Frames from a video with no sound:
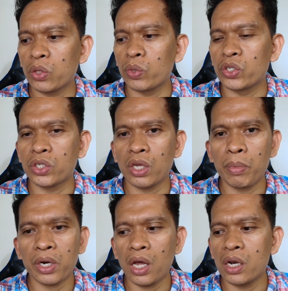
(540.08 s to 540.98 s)
with
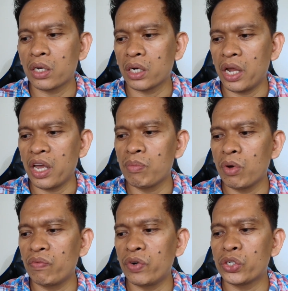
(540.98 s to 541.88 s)
several
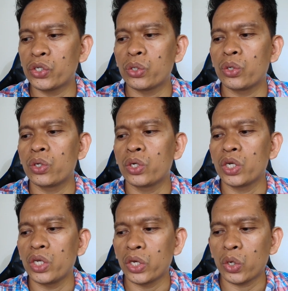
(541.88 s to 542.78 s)
reliable versions
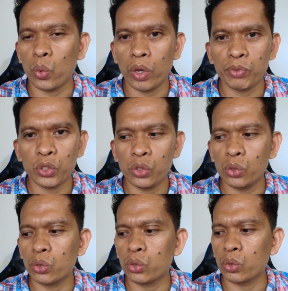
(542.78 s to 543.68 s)
equips
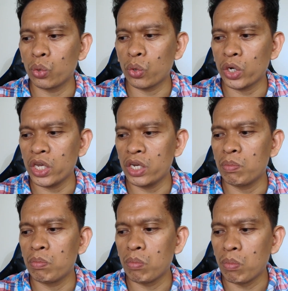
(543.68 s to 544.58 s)
you to read
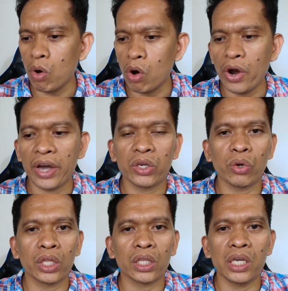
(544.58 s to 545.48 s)
more
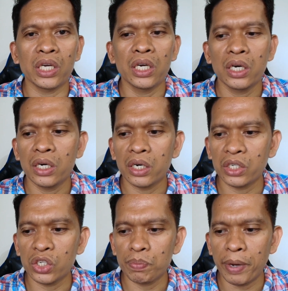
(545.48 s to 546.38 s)
accurately,
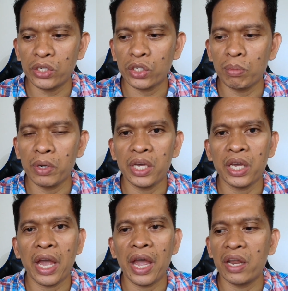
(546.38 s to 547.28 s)

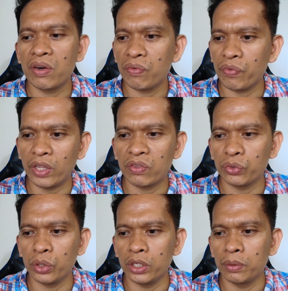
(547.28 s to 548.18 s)
responsibly, and faithfully.